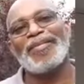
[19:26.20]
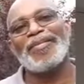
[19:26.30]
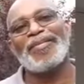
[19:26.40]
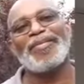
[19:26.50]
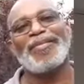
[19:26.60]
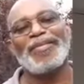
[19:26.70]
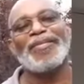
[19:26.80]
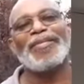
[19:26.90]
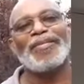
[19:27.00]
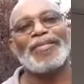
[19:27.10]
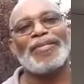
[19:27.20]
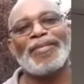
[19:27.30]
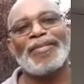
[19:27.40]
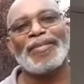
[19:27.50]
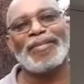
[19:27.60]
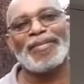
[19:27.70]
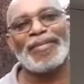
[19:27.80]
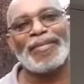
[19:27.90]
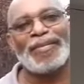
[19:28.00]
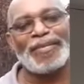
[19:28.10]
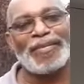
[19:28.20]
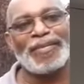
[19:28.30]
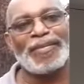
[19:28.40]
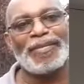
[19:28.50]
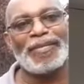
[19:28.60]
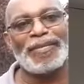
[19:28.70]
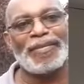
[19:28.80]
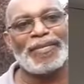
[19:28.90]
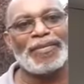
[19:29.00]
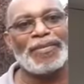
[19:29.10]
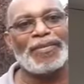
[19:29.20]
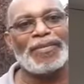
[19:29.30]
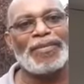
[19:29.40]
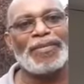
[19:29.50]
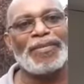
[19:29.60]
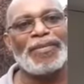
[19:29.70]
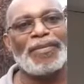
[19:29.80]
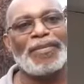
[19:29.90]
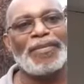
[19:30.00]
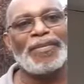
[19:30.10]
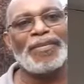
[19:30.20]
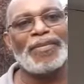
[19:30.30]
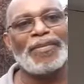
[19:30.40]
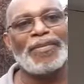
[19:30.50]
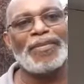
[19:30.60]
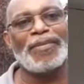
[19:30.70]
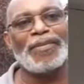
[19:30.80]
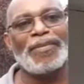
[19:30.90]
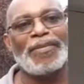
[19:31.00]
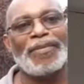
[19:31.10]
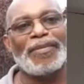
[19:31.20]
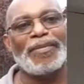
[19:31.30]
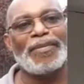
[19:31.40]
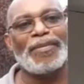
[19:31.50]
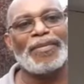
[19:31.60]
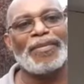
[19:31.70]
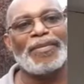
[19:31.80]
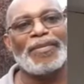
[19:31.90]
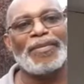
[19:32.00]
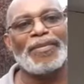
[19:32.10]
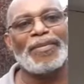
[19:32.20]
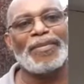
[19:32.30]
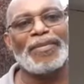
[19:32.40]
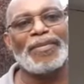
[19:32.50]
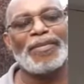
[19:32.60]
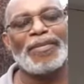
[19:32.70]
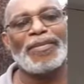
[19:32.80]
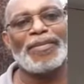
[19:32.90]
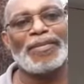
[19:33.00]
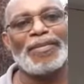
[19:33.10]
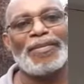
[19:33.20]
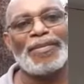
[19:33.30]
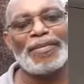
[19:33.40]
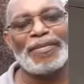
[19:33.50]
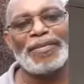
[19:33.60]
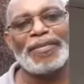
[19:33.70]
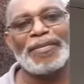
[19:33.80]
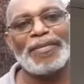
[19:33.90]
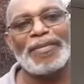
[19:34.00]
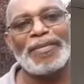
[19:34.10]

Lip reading: No words are spoken by the person on screen.